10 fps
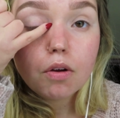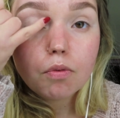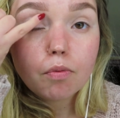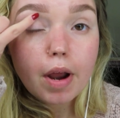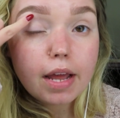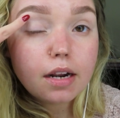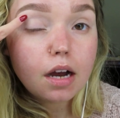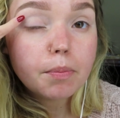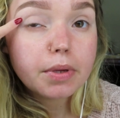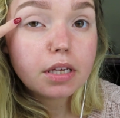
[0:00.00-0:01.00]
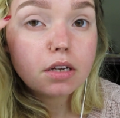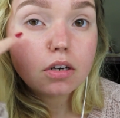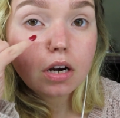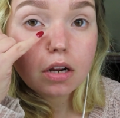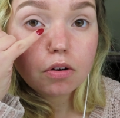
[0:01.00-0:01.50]
red up
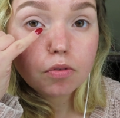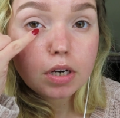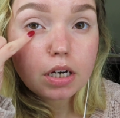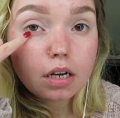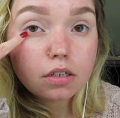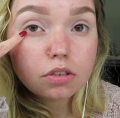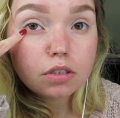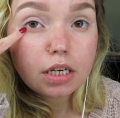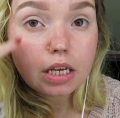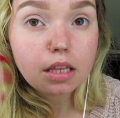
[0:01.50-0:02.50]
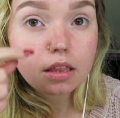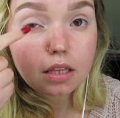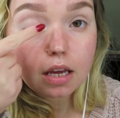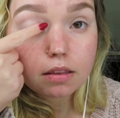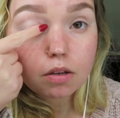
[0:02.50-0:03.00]
here and green
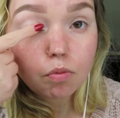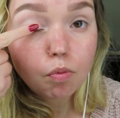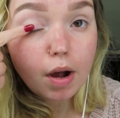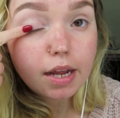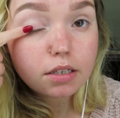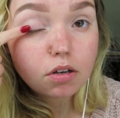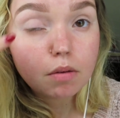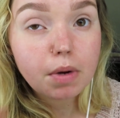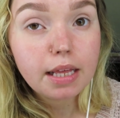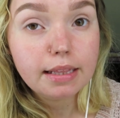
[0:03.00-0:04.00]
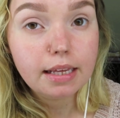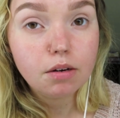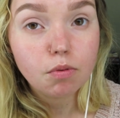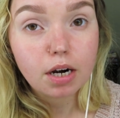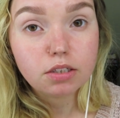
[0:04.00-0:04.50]
underneath, and then white on my
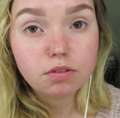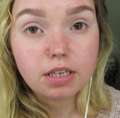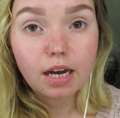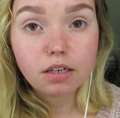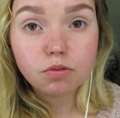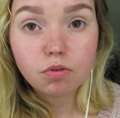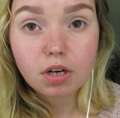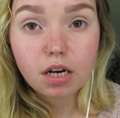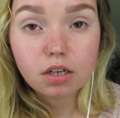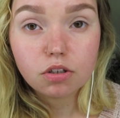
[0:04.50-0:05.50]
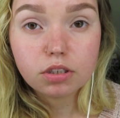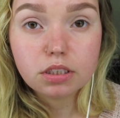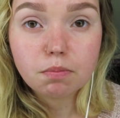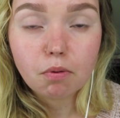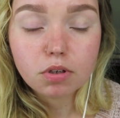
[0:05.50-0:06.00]
lid where I do the actual cut
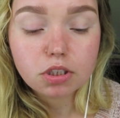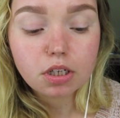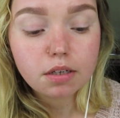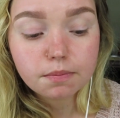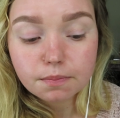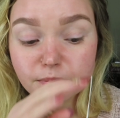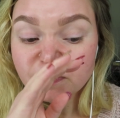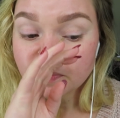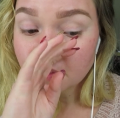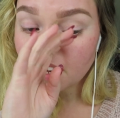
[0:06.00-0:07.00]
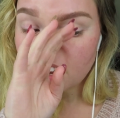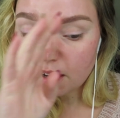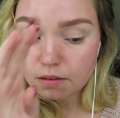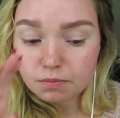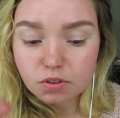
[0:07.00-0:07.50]
crease portion.
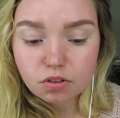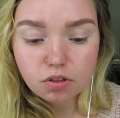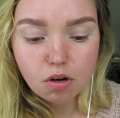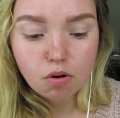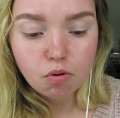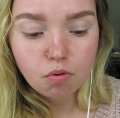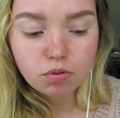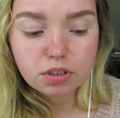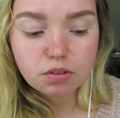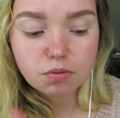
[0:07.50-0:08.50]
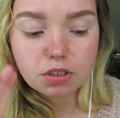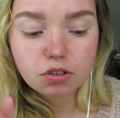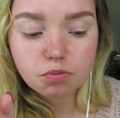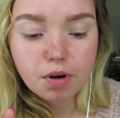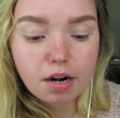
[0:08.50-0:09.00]
So since we're
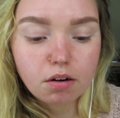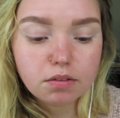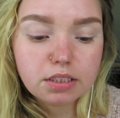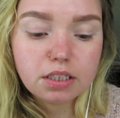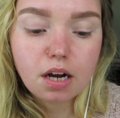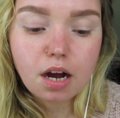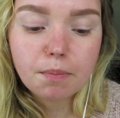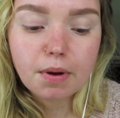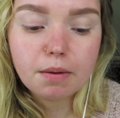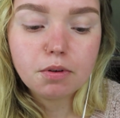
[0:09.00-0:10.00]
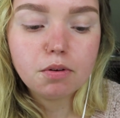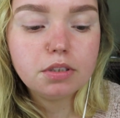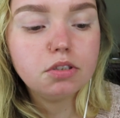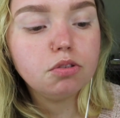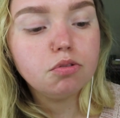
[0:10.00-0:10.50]
going to do red on the top, I'm
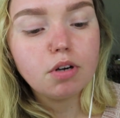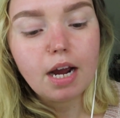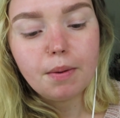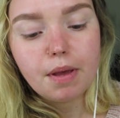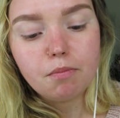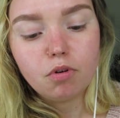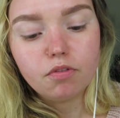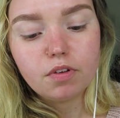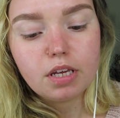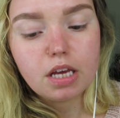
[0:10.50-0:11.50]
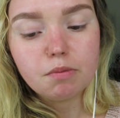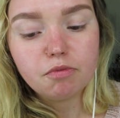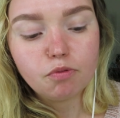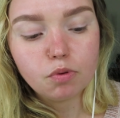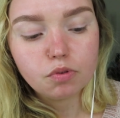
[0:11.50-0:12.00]
going to grab a Morphe
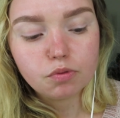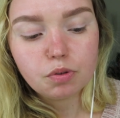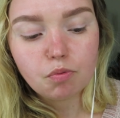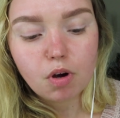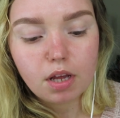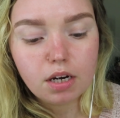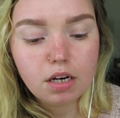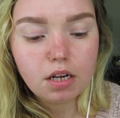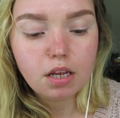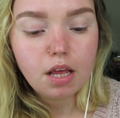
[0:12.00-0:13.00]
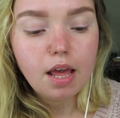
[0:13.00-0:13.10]
M431